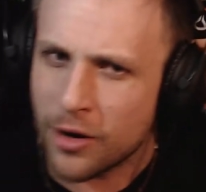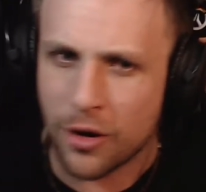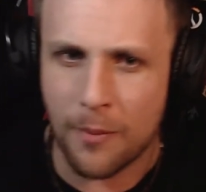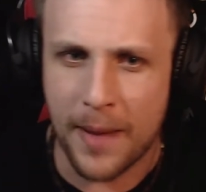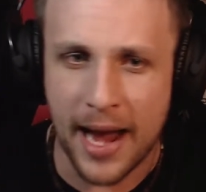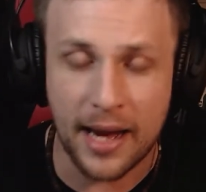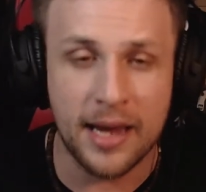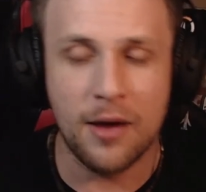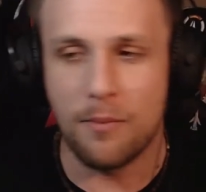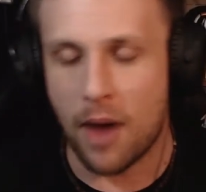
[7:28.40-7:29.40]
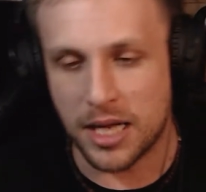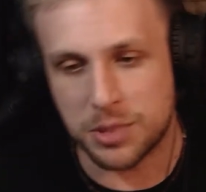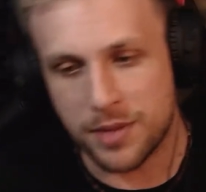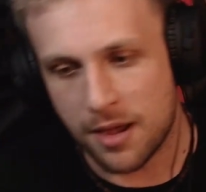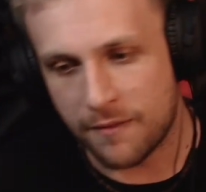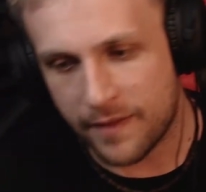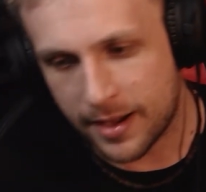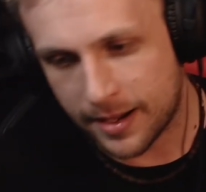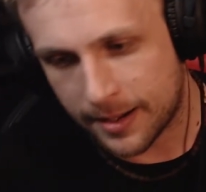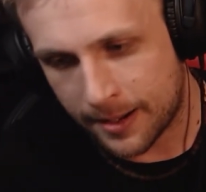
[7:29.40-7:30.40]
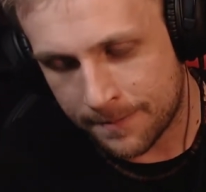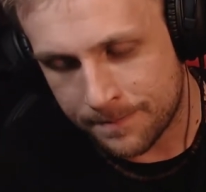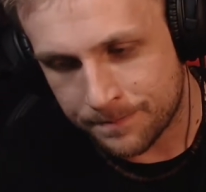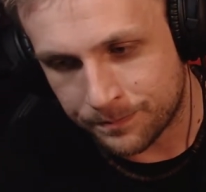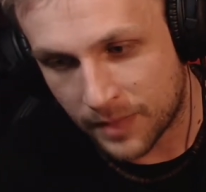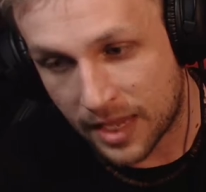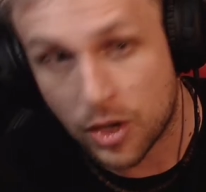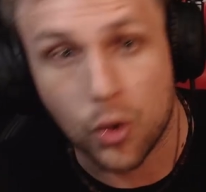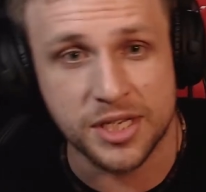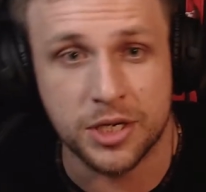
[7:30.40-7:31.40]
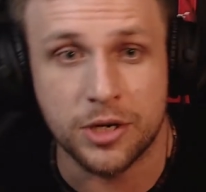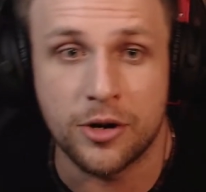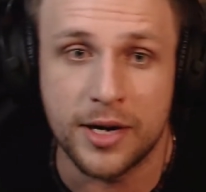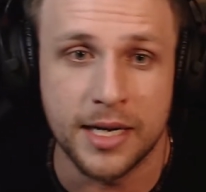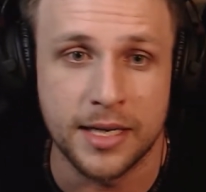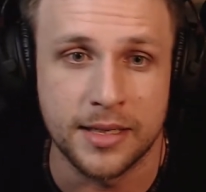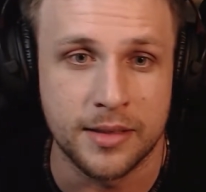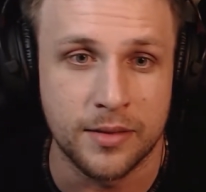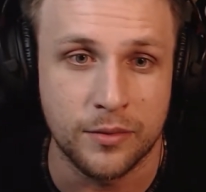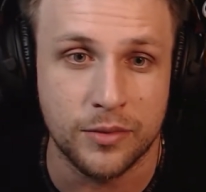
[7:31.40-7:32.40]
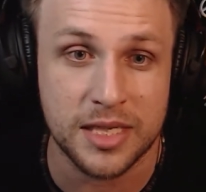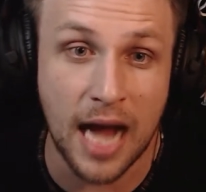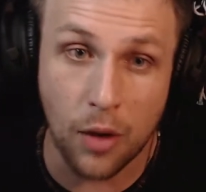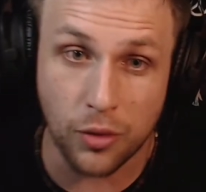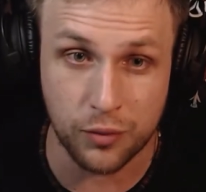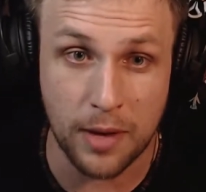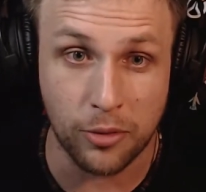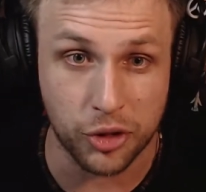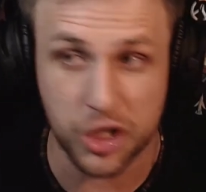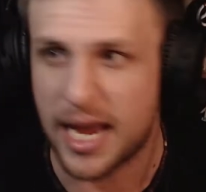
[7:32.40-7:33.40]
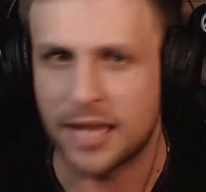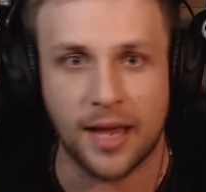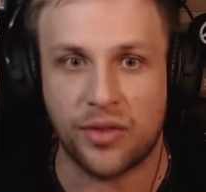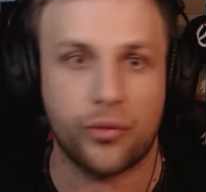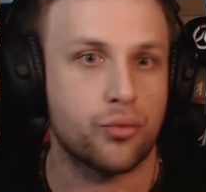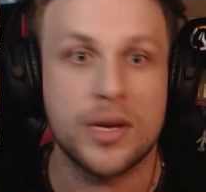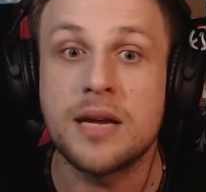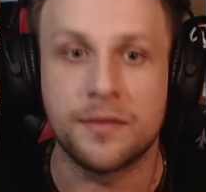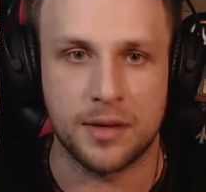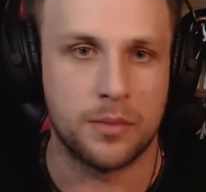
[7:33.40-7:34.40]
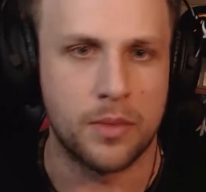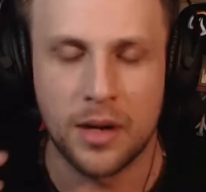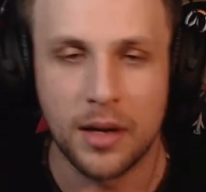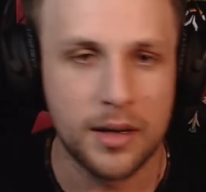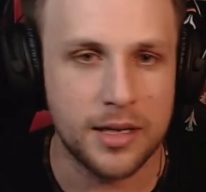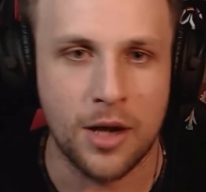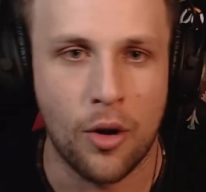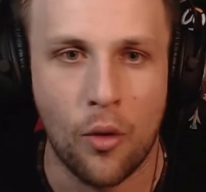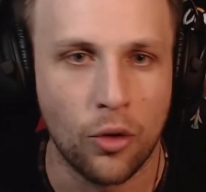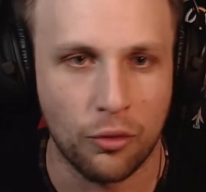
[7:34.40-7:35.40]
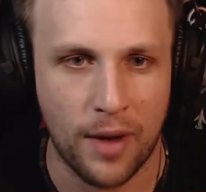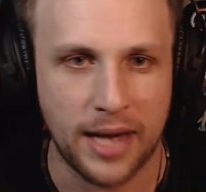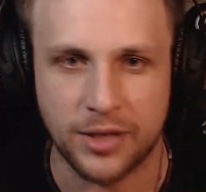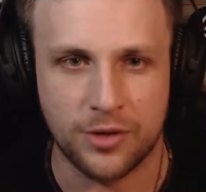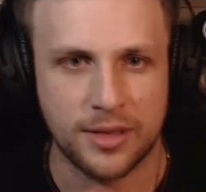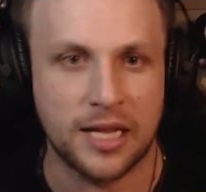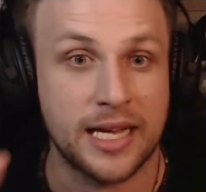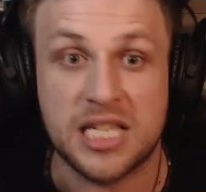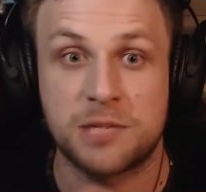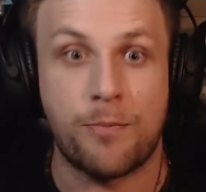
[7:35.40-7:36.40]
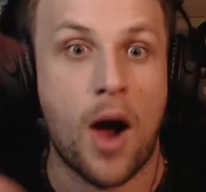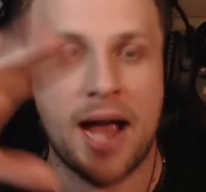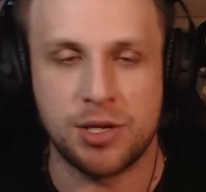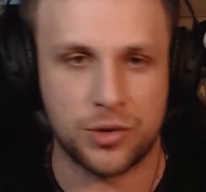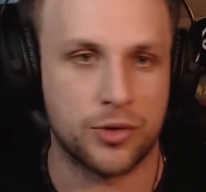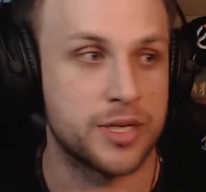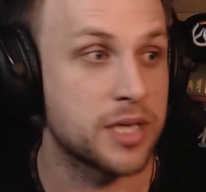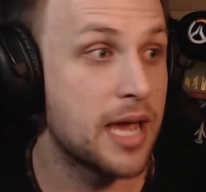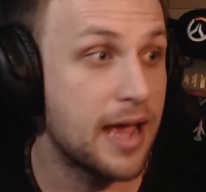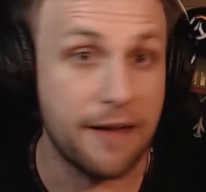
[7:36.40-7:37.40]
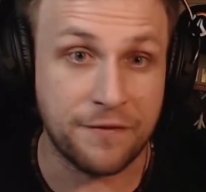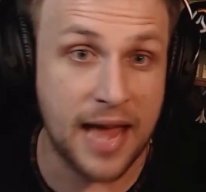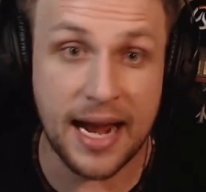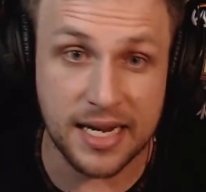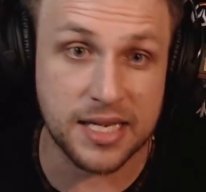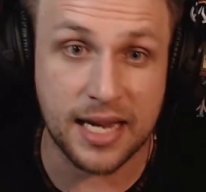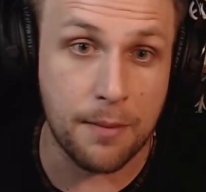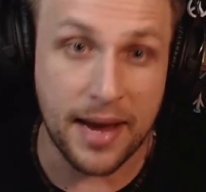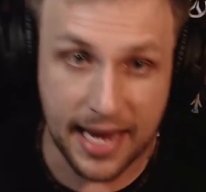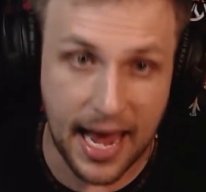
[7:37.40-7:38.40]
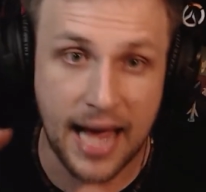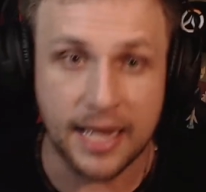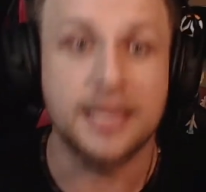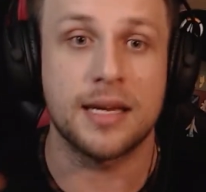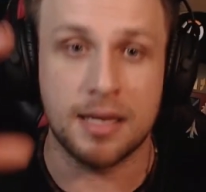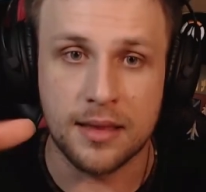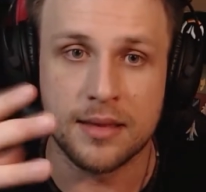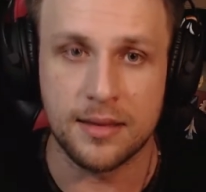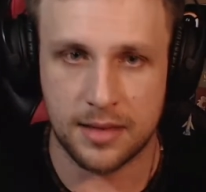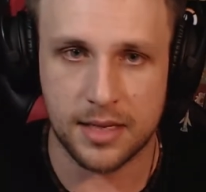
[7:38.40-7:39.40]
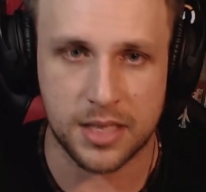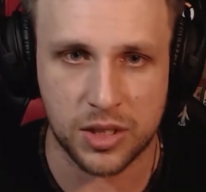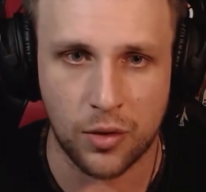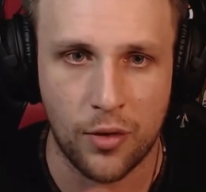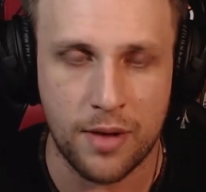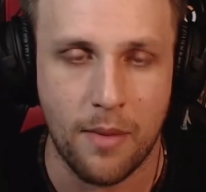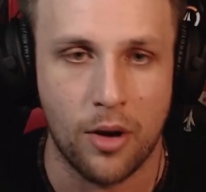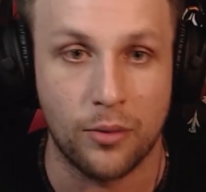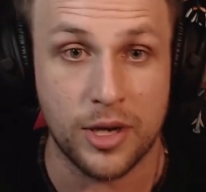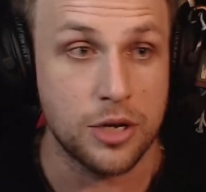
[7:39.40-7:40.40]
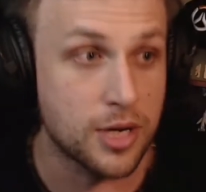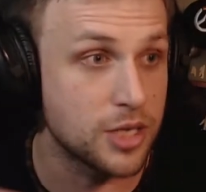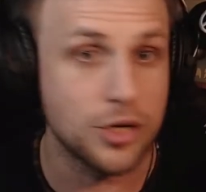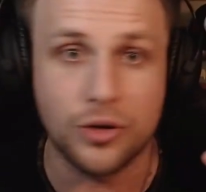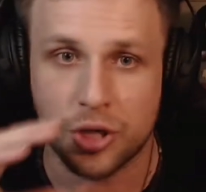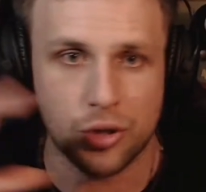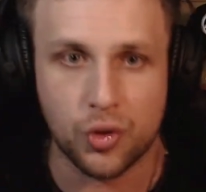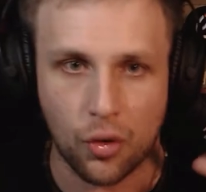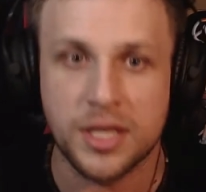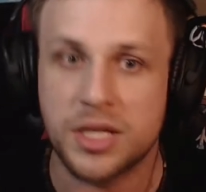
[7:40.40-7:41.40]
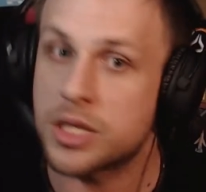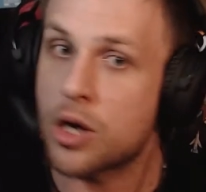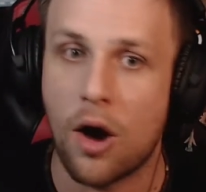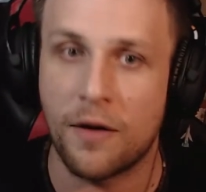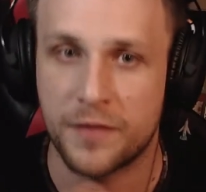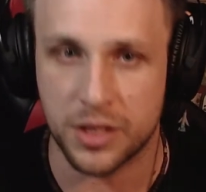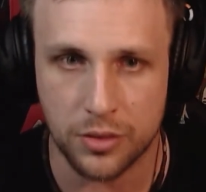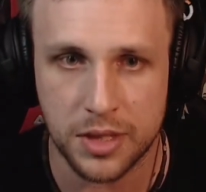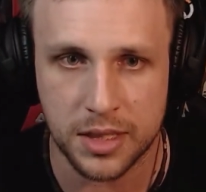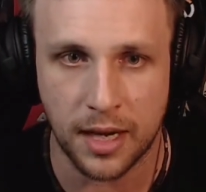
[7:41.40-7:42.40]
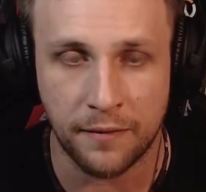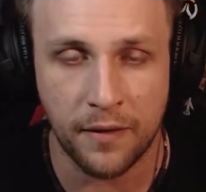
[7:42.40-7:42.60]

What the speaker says: her back. Reminds me of Inquisitor in Star Wars Rebels. She had like 3 of them, all around her, and they're like spy droids. If that is like a mechanic in the story mode where you can use her droids to go off and do stuff,